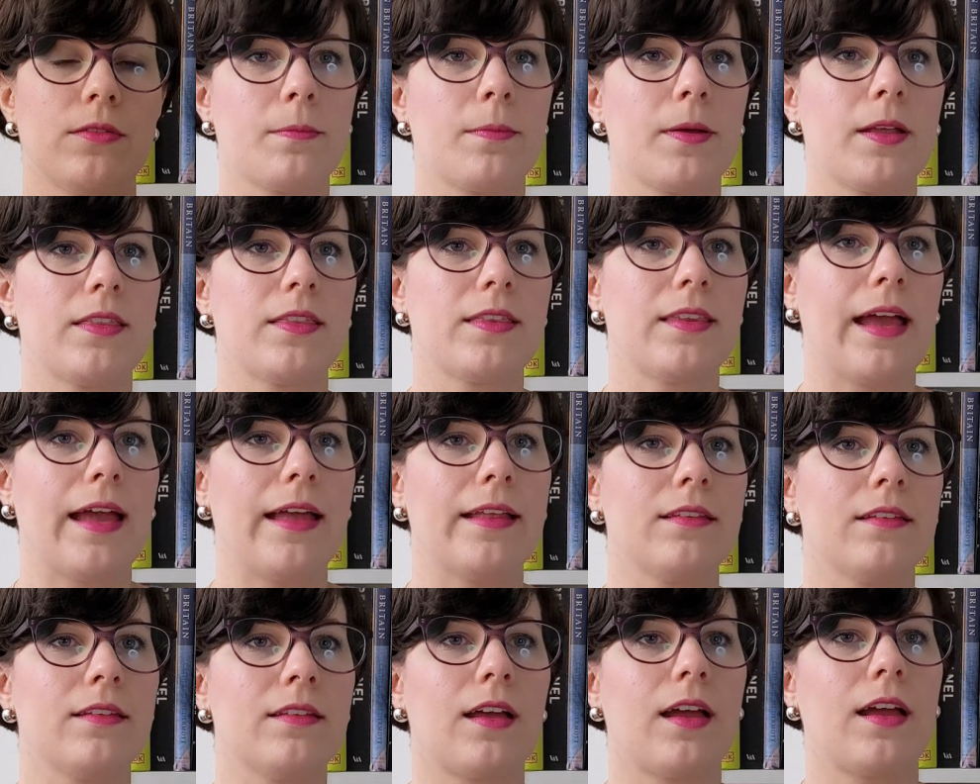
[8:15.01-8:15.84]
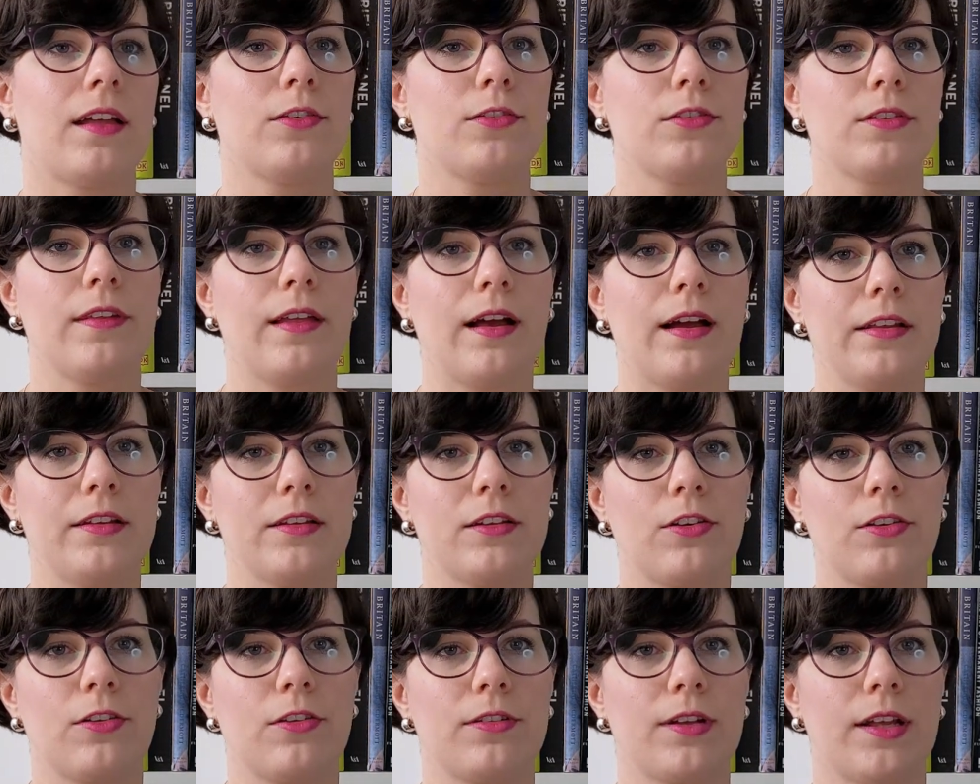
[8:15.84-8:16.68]
But then, an online
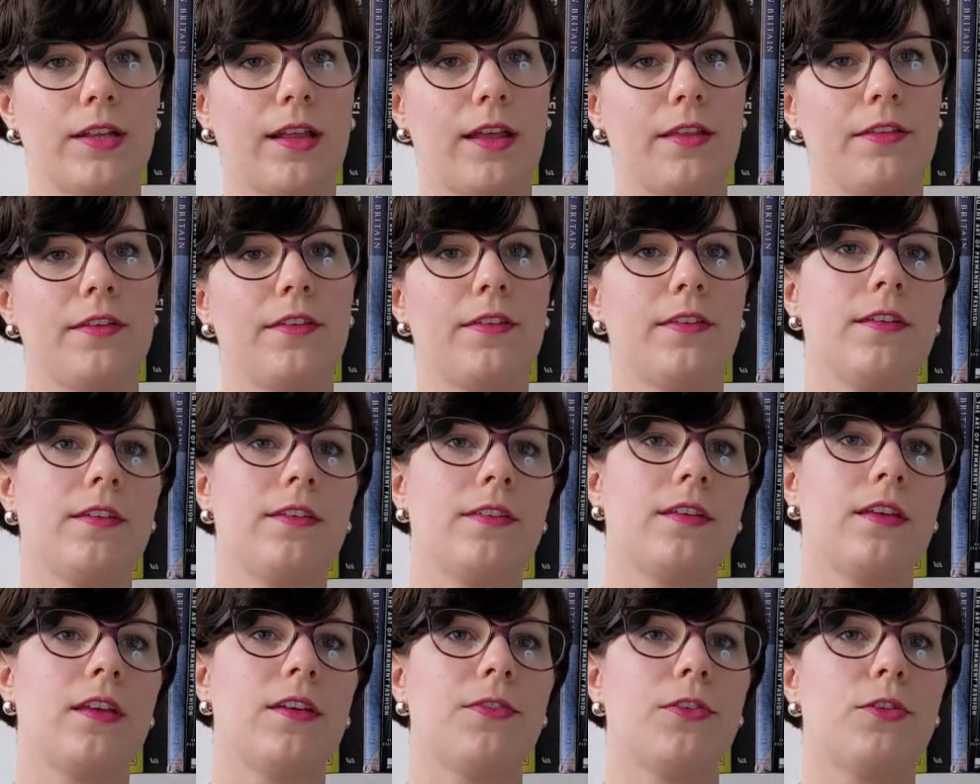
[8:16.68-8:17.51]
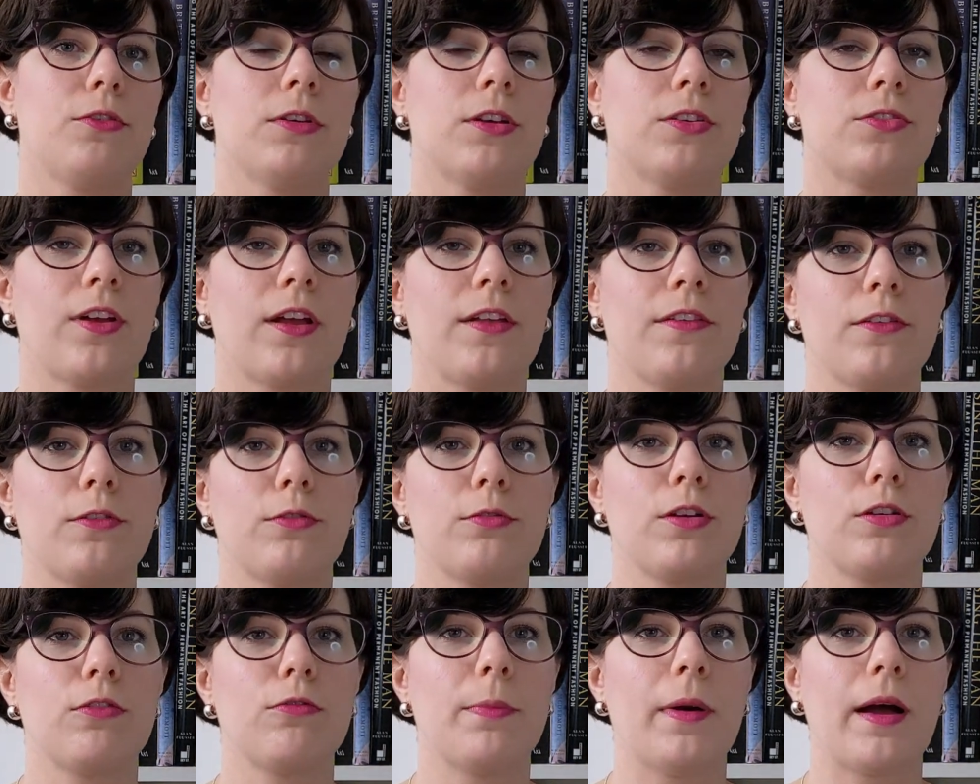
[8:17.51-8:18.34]
color analysis gives you a chance
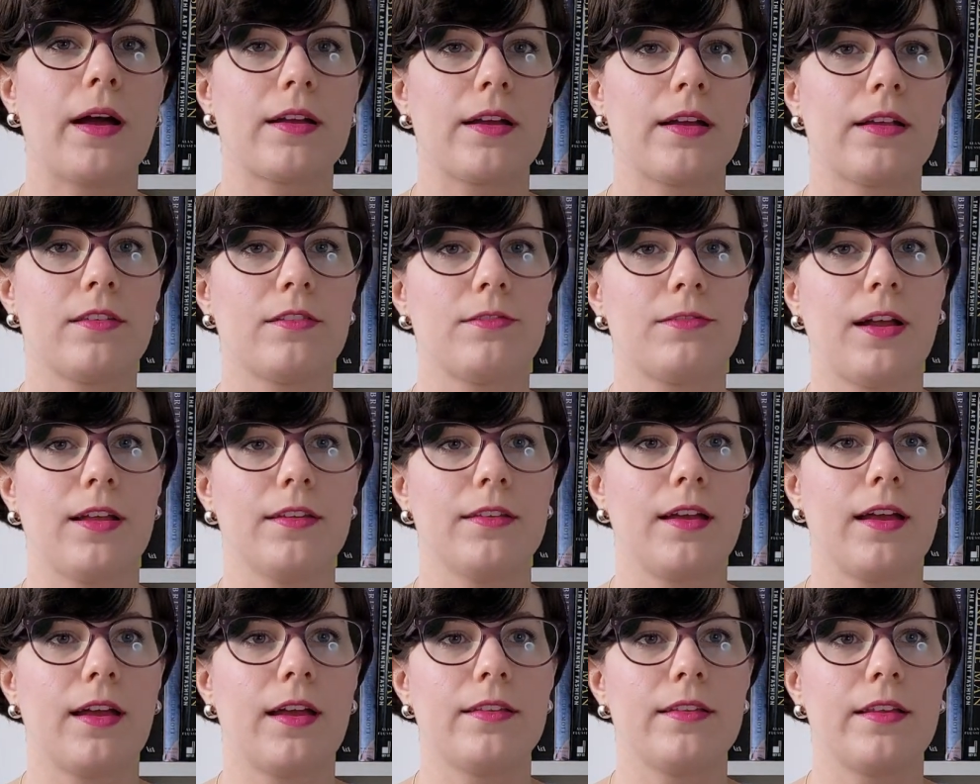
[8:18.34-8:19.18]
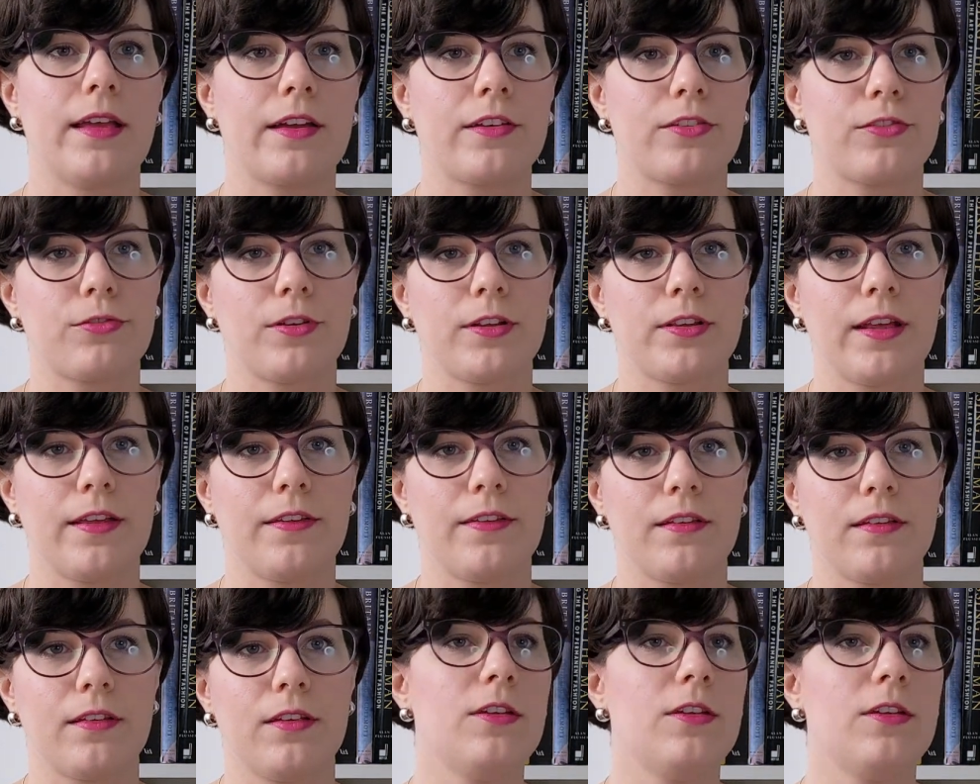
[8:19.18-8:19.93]
to go back and run an extra test.